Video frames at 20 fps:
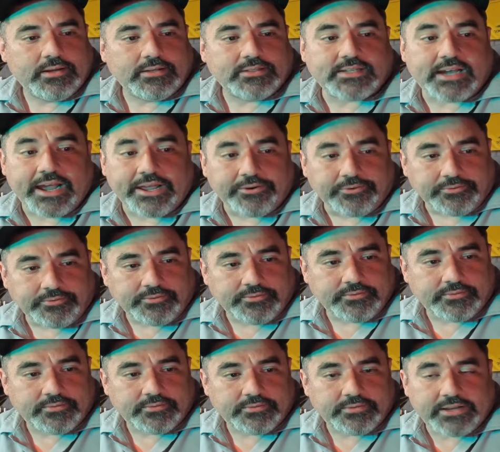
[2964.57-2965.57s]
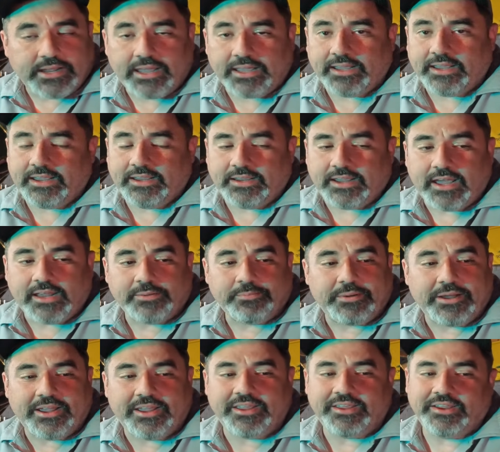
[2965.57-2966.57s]
Title, you had to
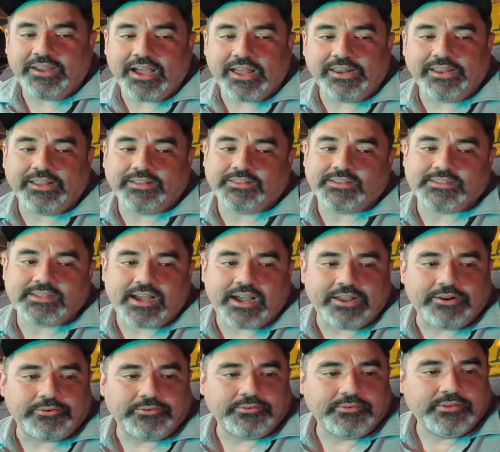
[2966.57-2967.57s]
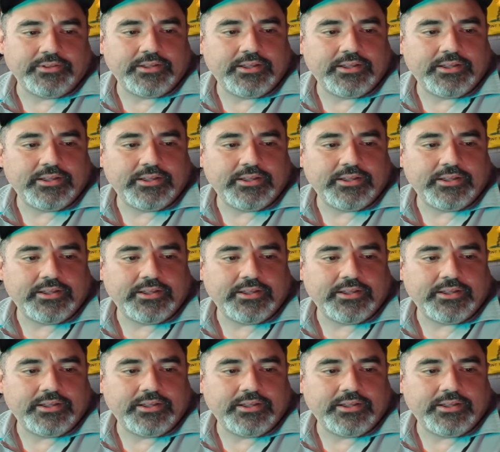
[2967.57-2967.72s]
pay. You got to get the title.